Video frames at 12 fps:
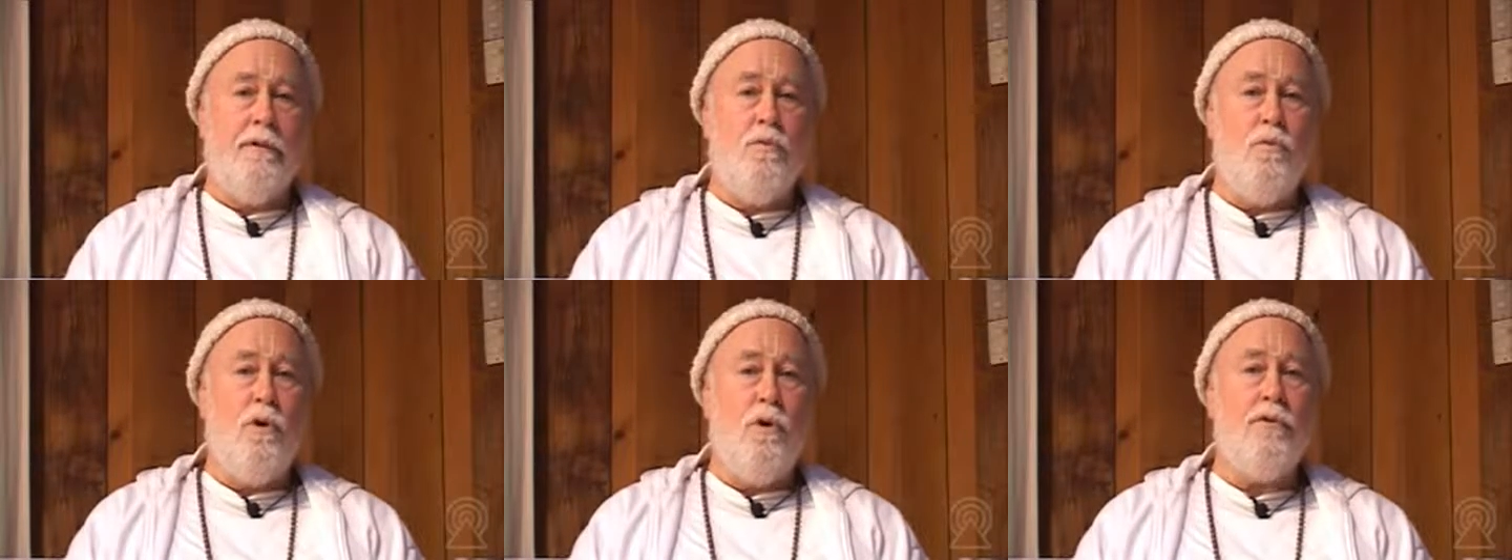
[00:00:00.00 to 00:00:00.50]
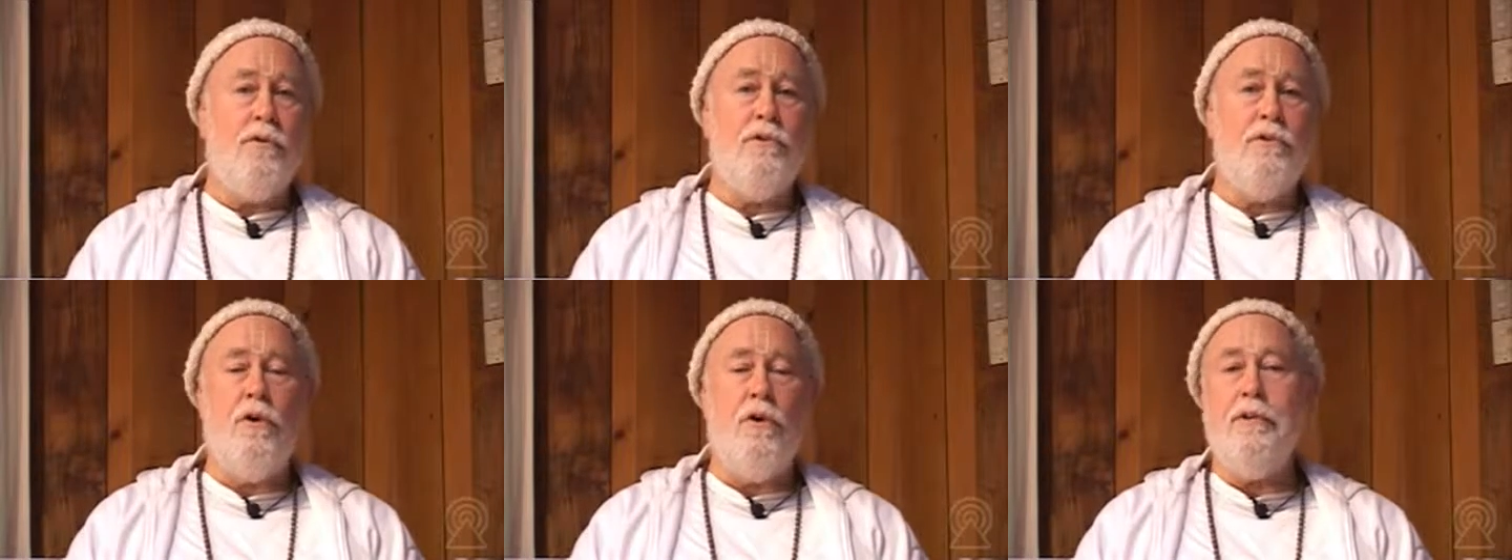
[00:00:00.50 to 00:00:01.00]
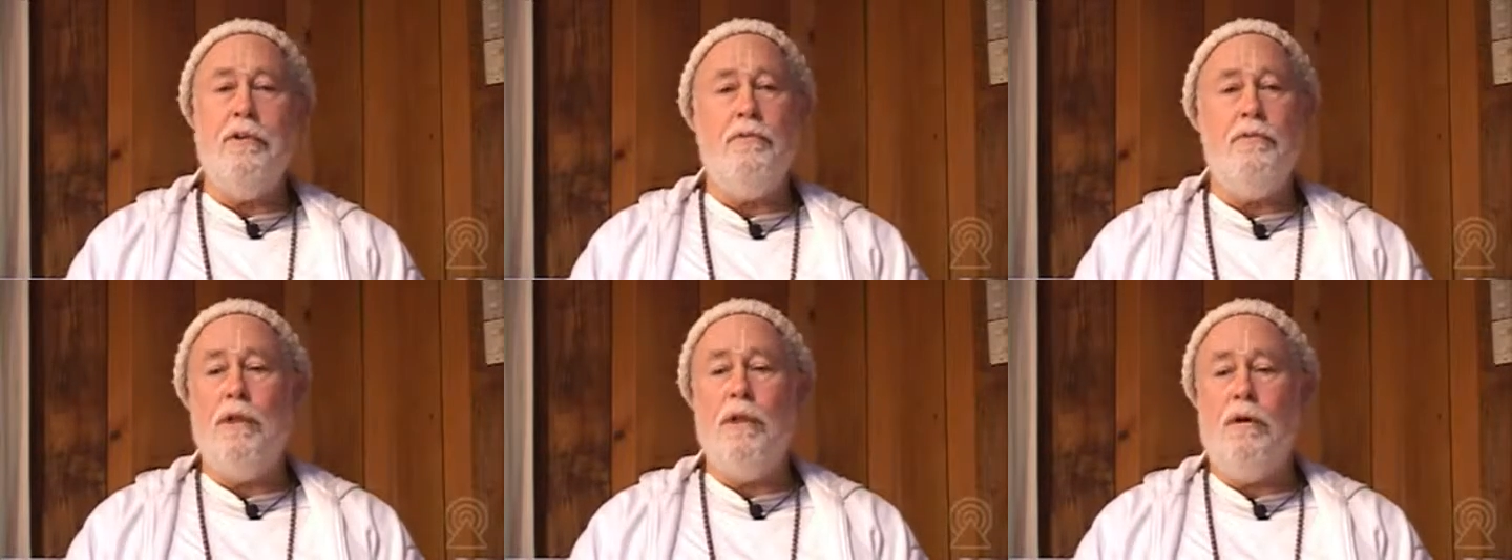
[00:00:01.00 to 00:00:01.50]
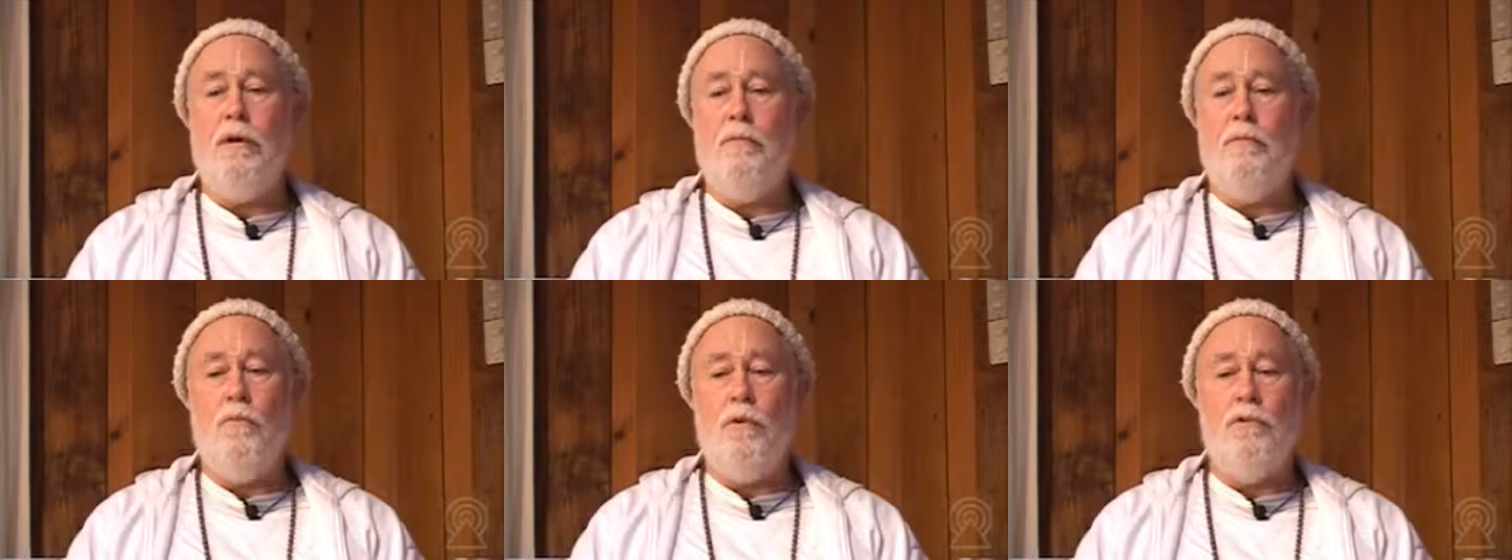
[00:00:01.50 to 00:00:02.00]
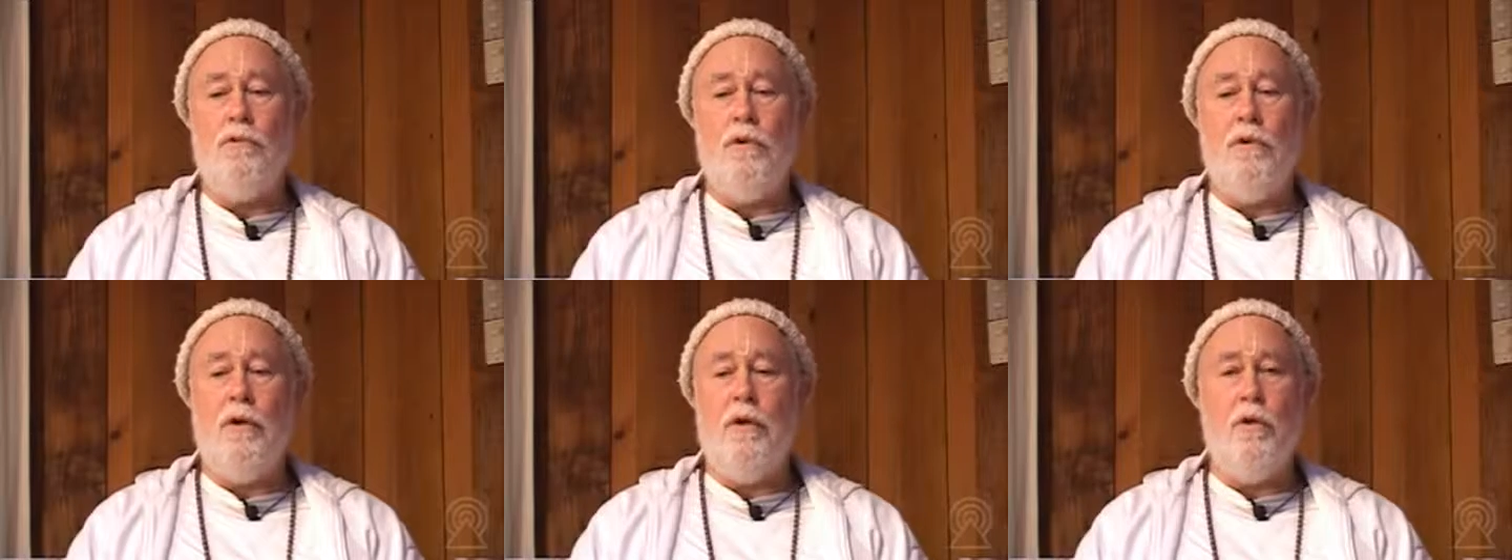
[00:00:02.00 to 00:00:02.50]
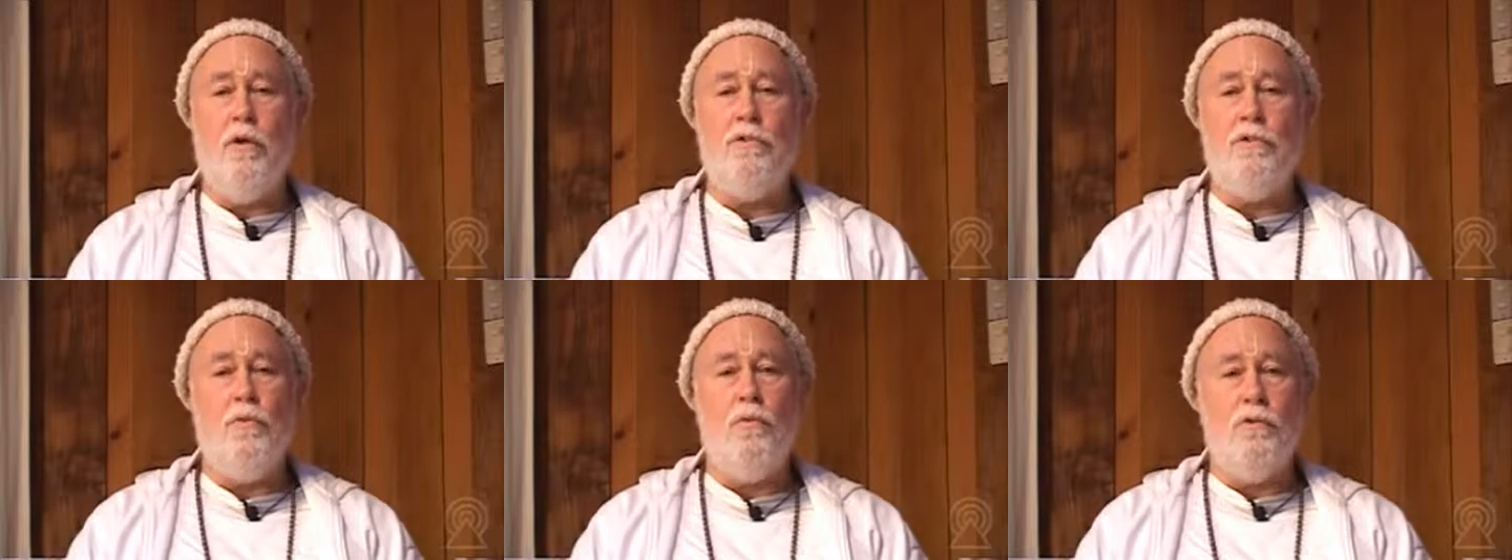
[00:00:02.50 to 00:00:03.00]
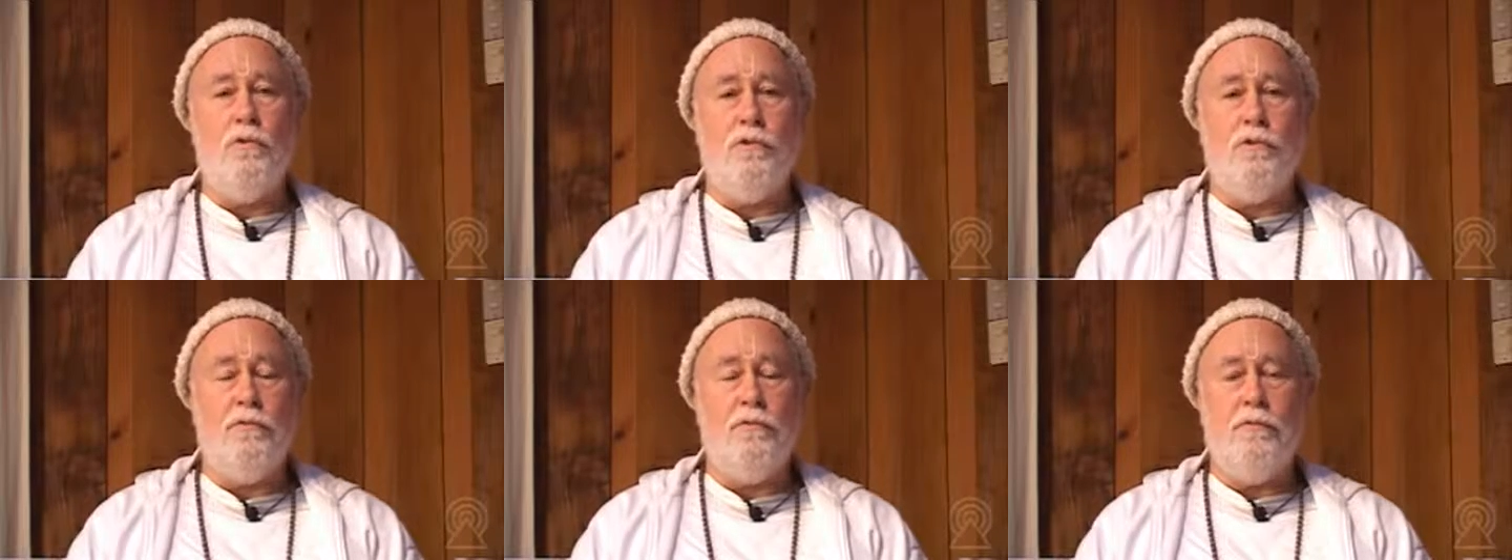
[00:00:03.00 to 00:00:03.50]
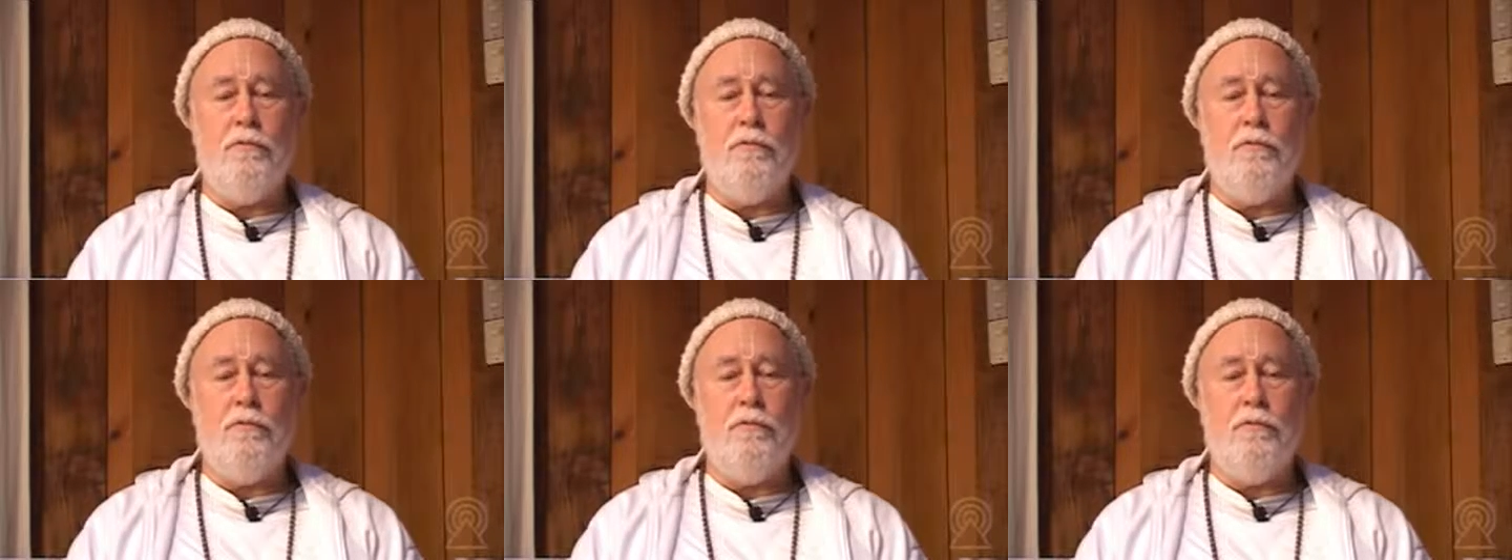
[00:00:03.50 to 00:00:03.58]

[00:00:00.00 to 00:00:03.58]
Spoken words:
The water is going to get worse and worse.